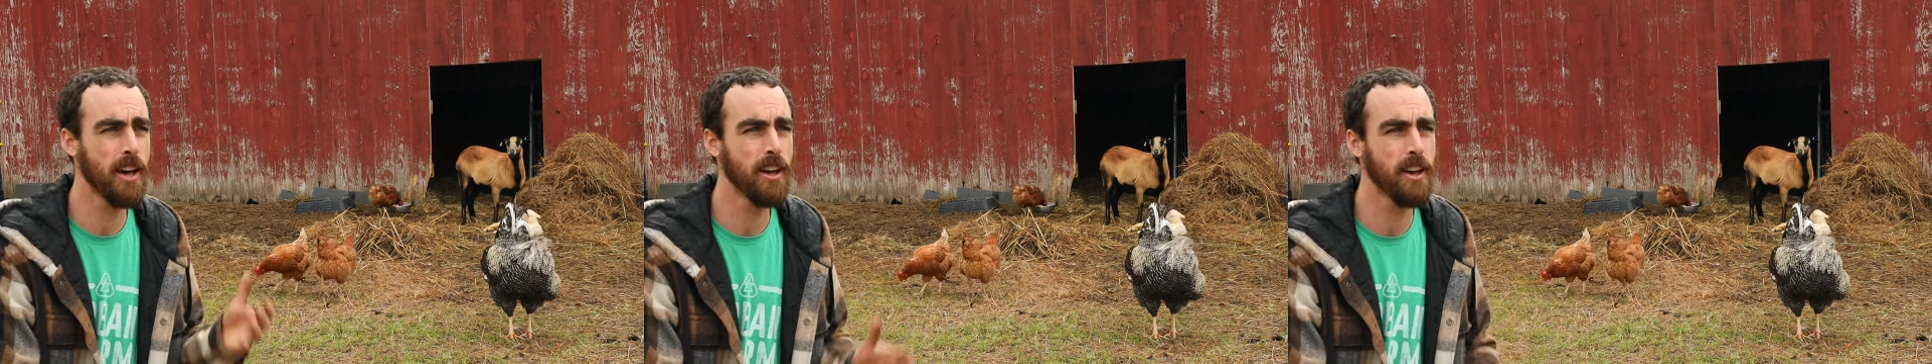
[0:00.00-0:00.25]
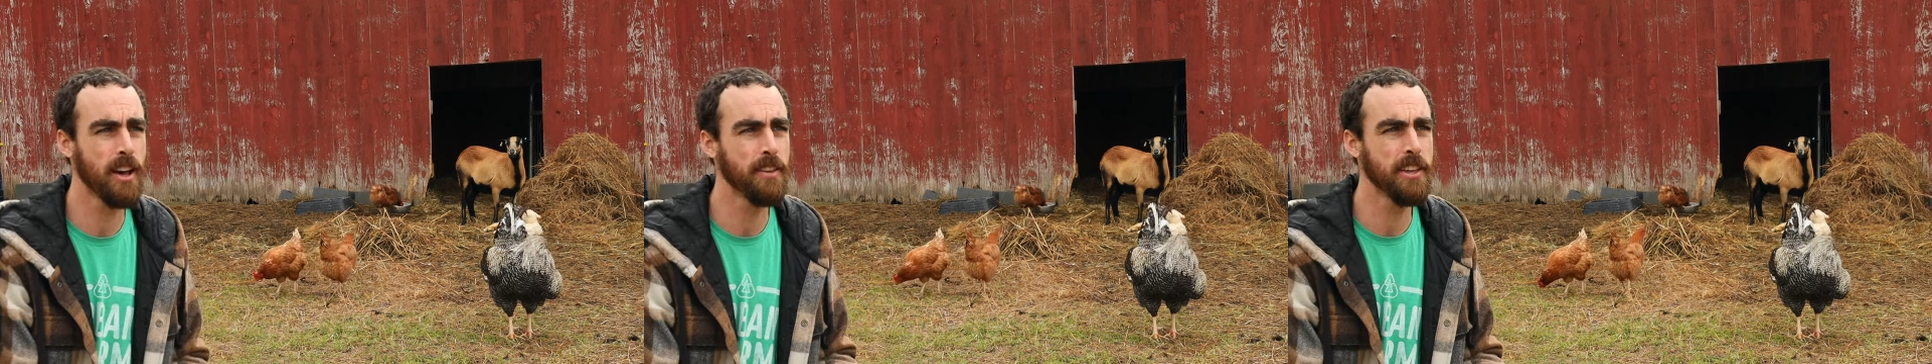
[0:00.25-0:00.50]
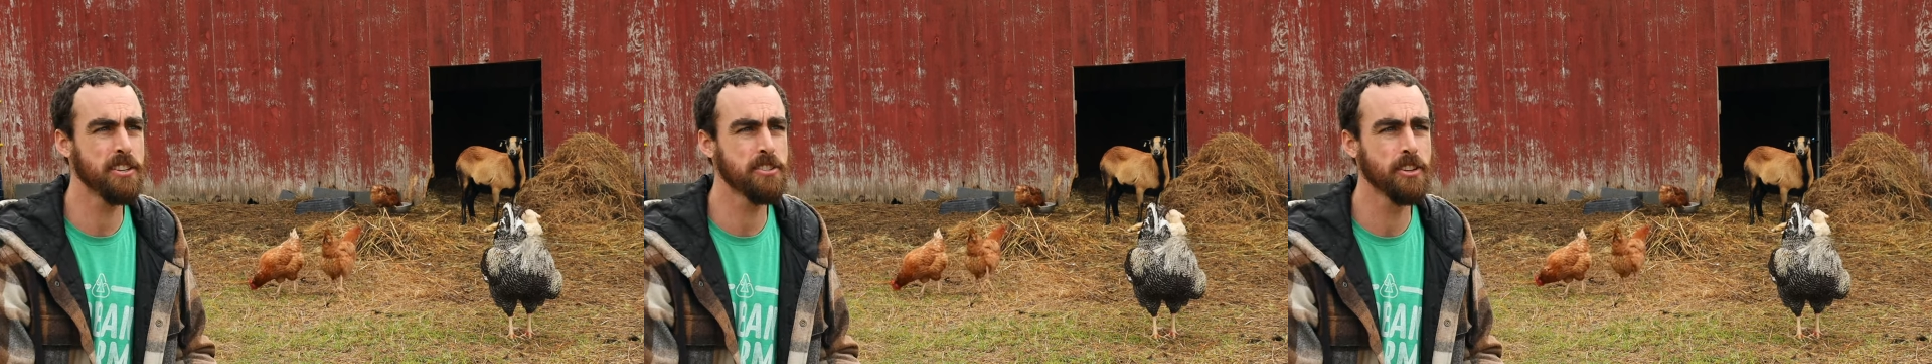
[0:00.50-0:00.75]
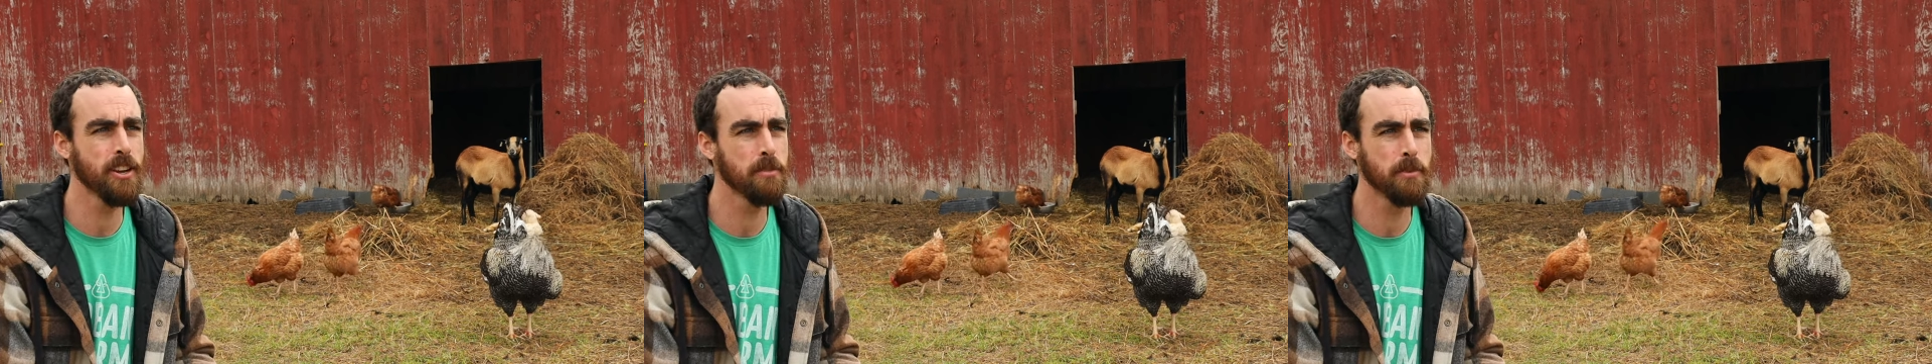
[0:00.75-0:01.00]
uh, they
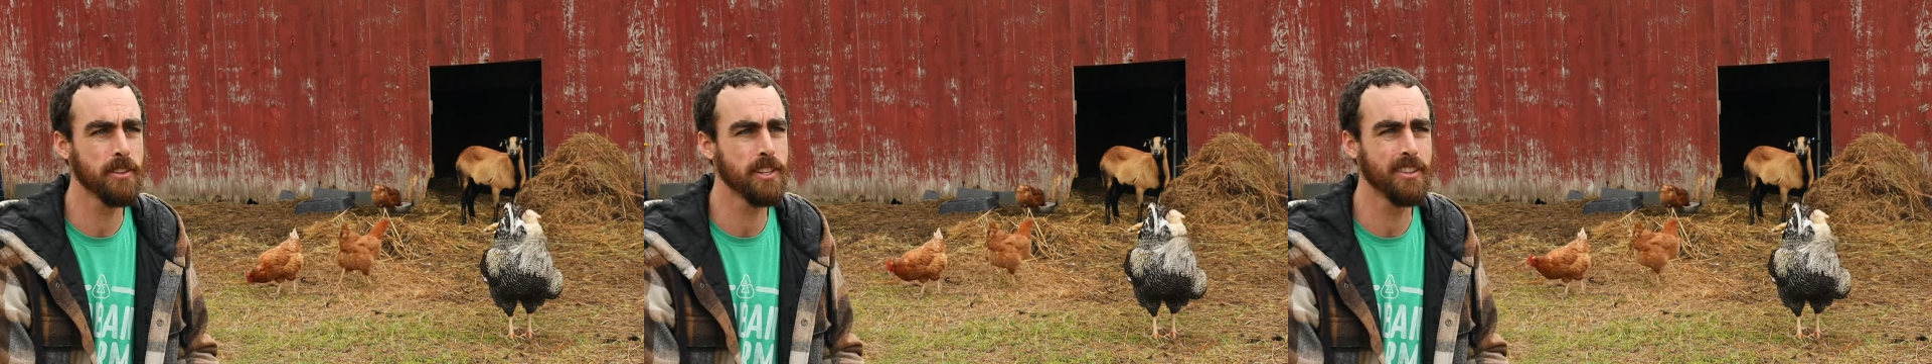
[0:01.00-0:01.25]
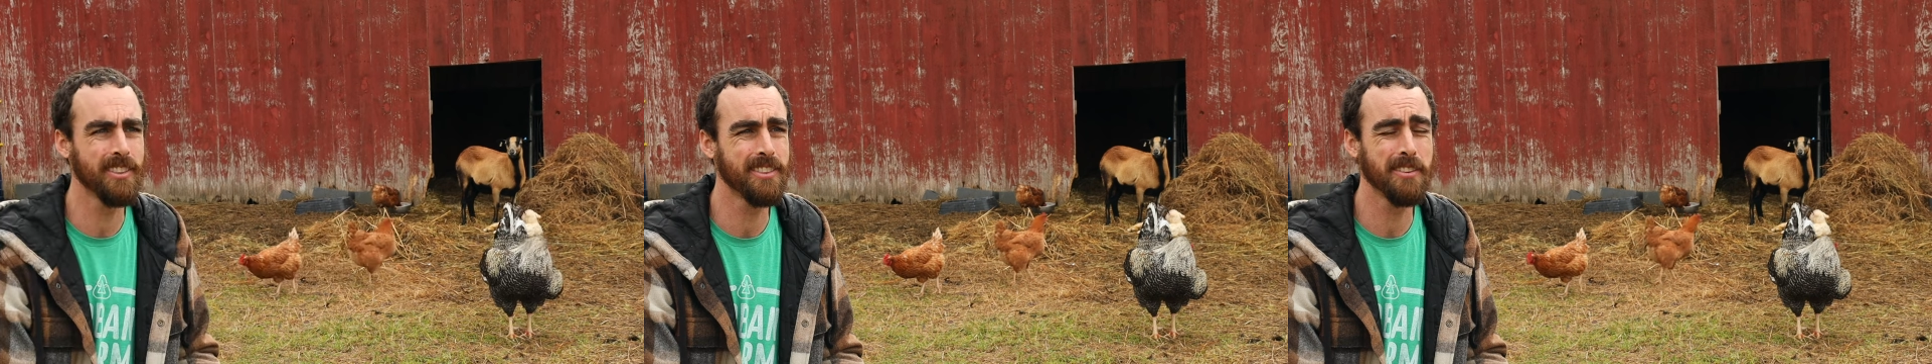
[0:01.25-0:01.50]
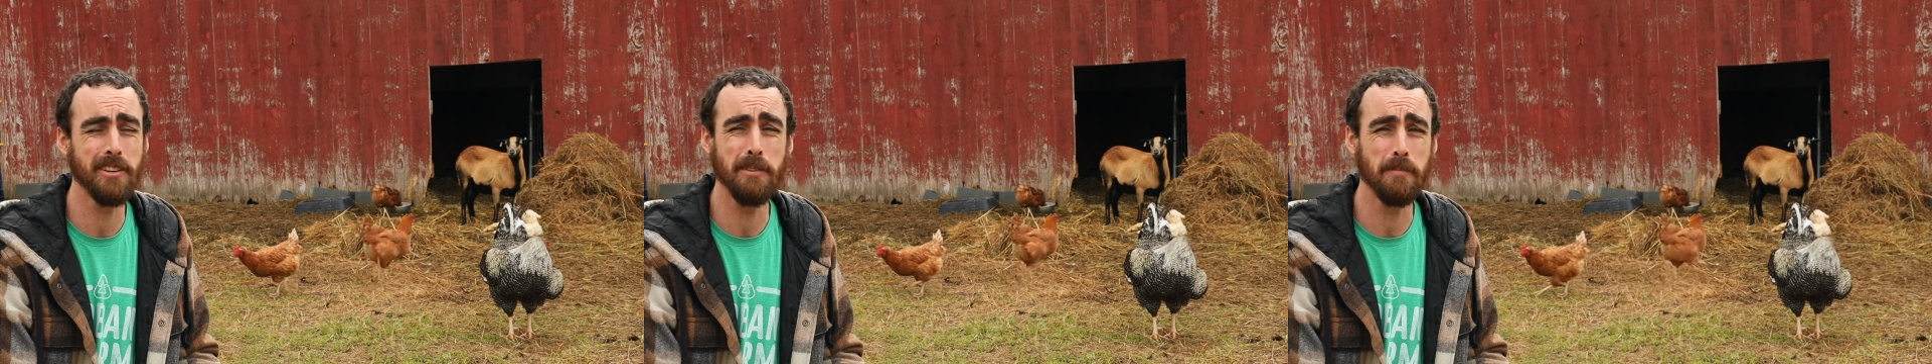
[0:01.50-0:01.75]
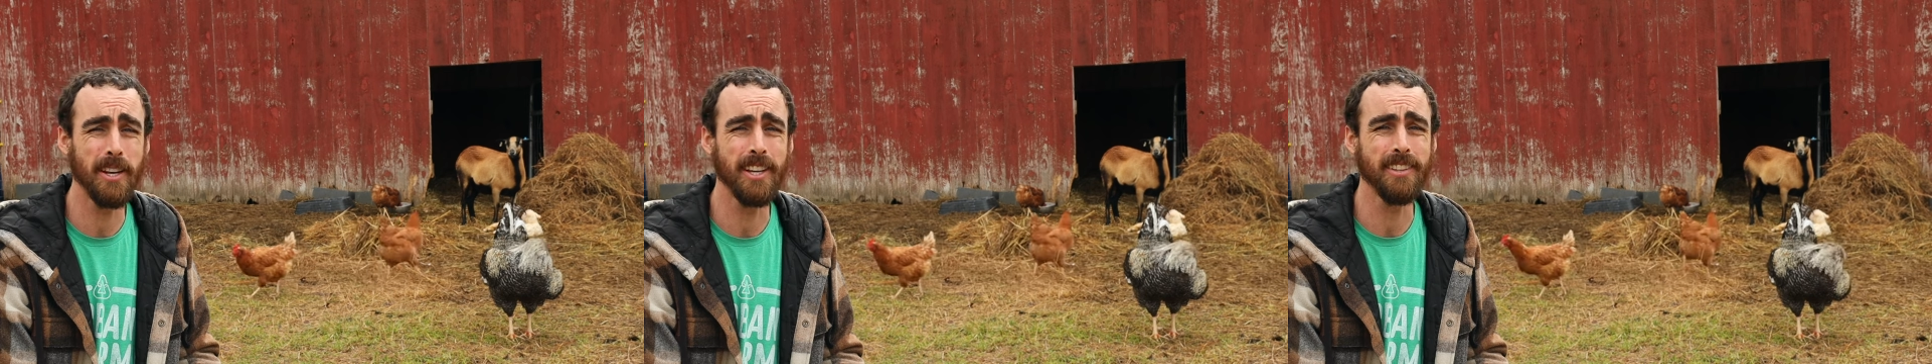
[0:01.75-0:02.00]
stood up within thirty
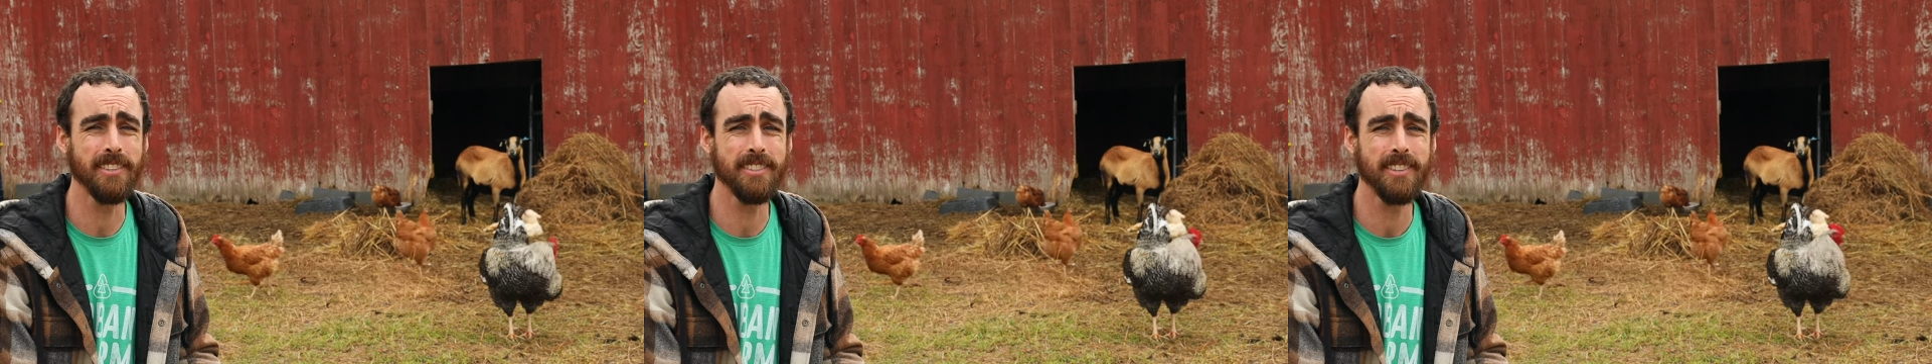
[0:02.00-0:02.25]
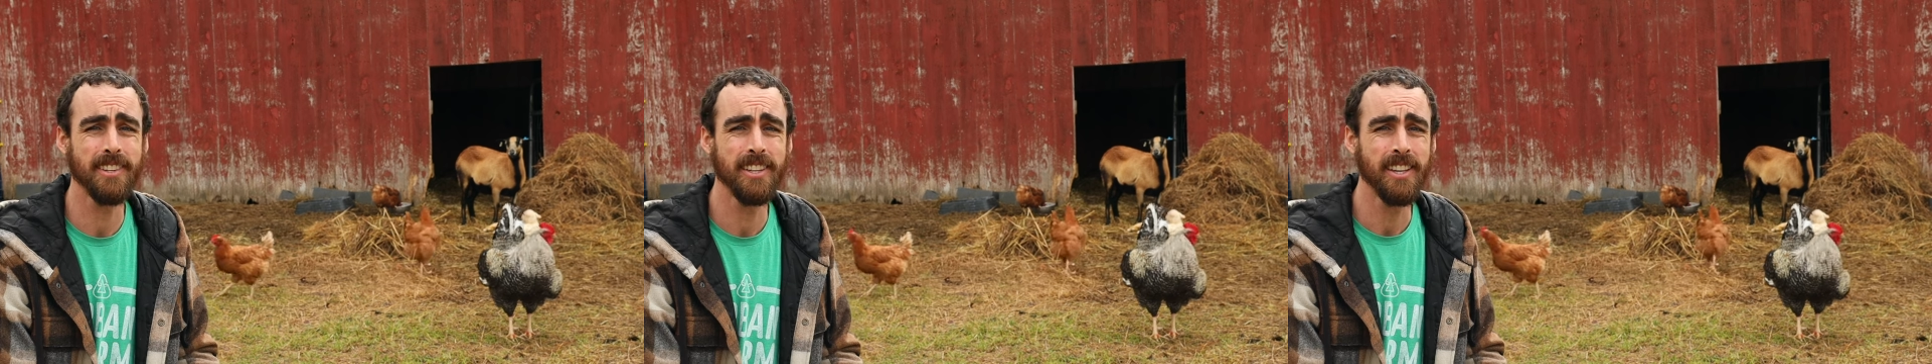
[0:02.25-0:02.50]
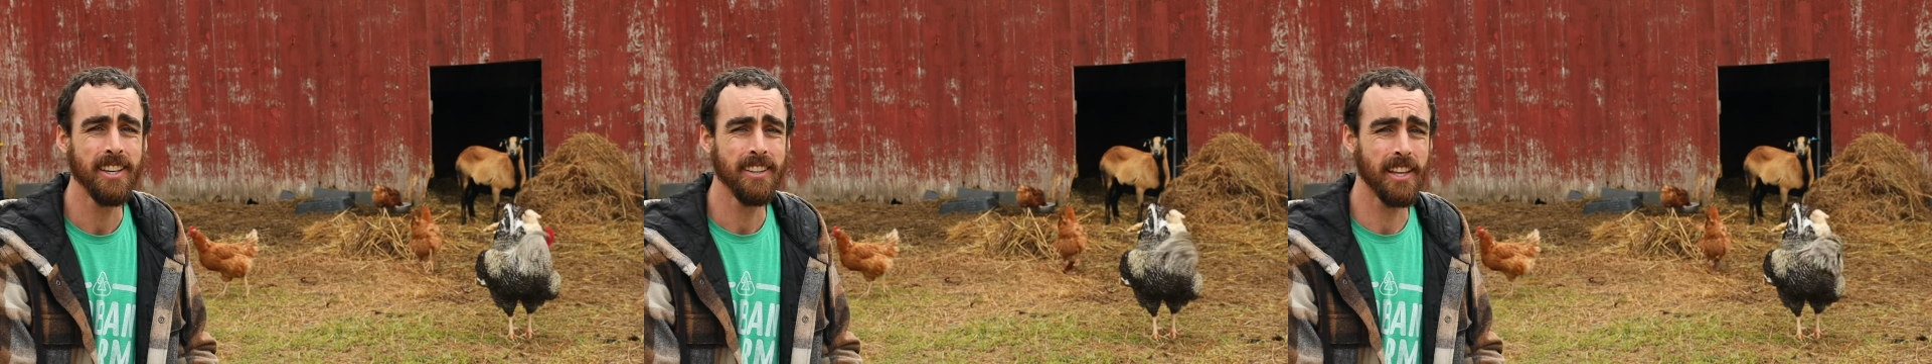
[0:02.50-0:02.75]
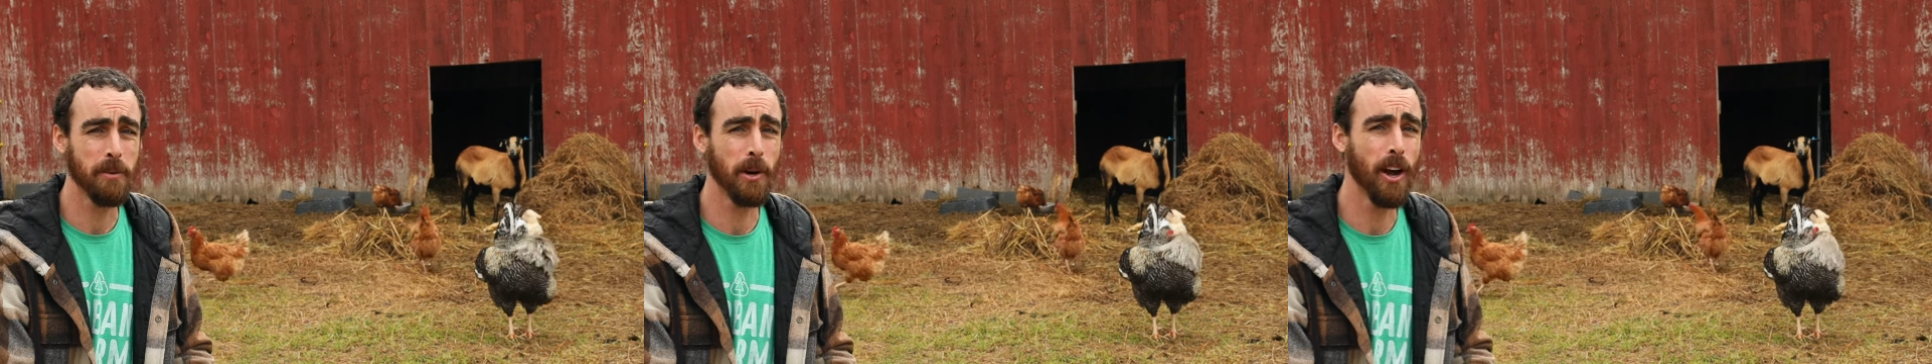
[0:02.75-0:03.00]
minutes.
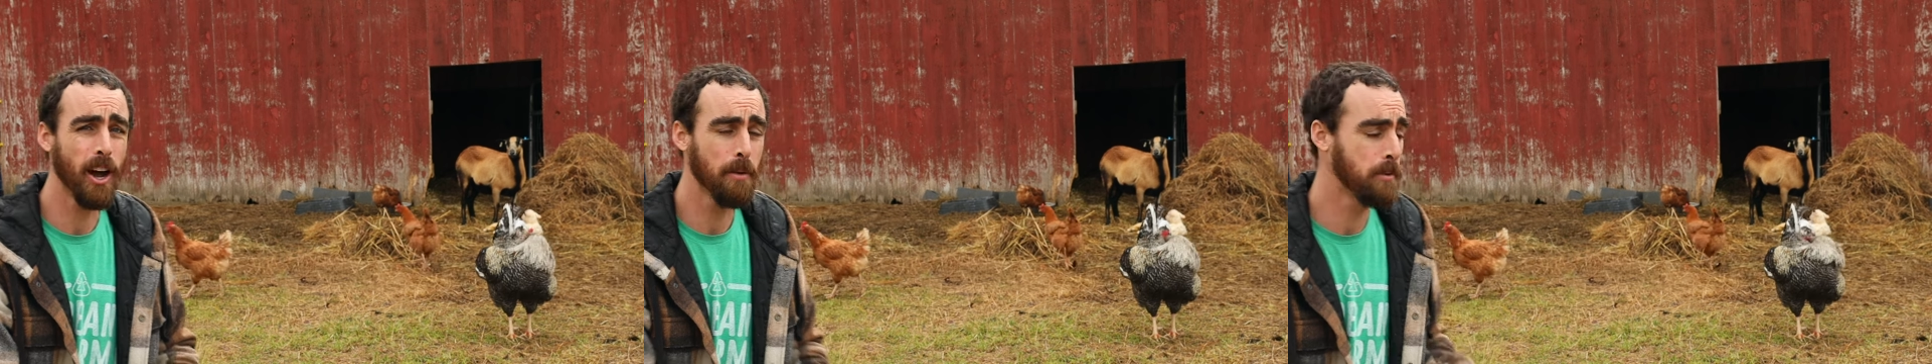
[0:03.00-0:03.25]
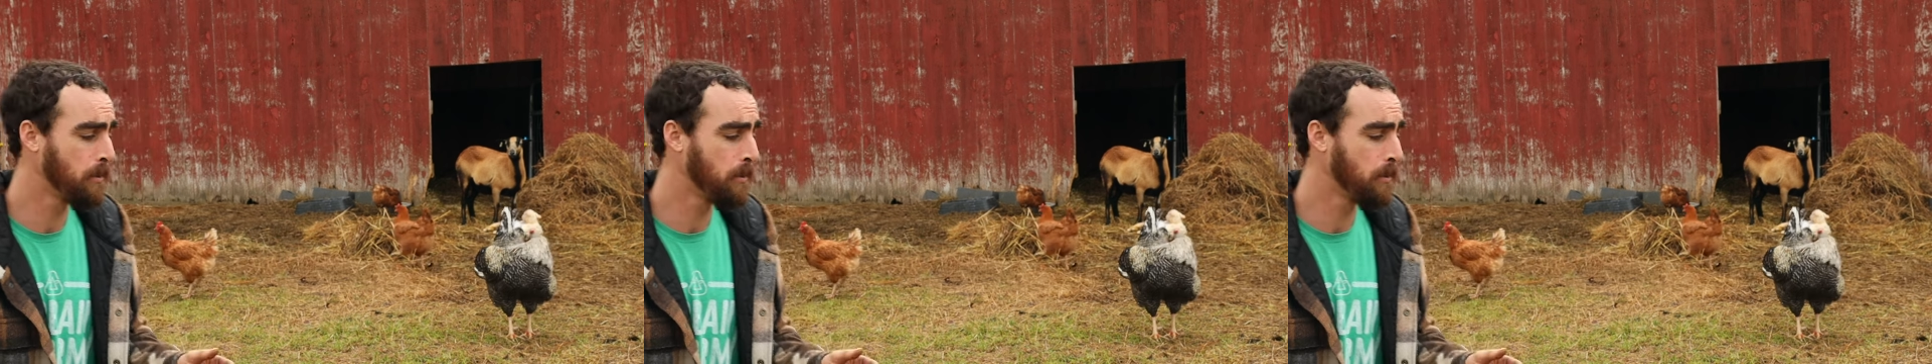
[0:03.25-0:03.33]
They were up,